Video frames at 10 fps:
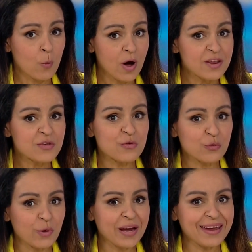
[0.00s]
1 in
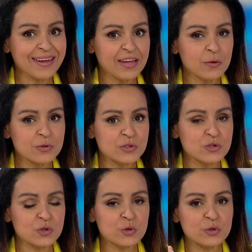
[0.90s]
3 was
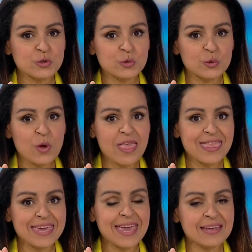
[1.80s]
due to
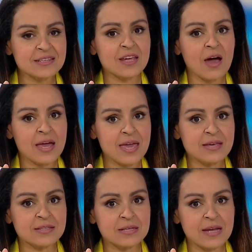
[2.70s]
the
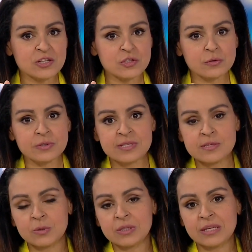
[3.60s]
NDIS, the National
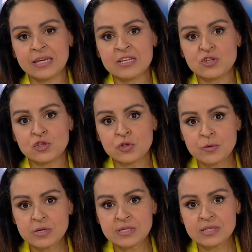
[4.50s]
Disability
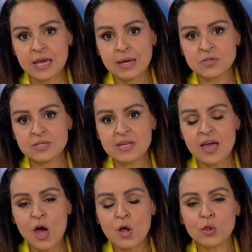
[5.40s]
Insurance Scheme. Just
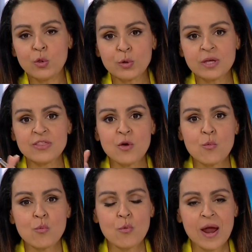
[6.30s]
look at the
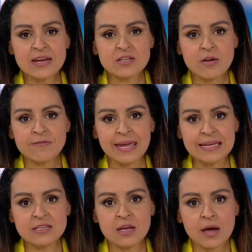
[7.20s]
rate of
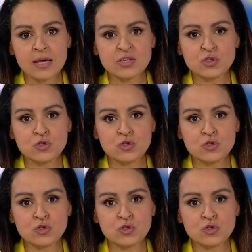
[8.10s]
NDIS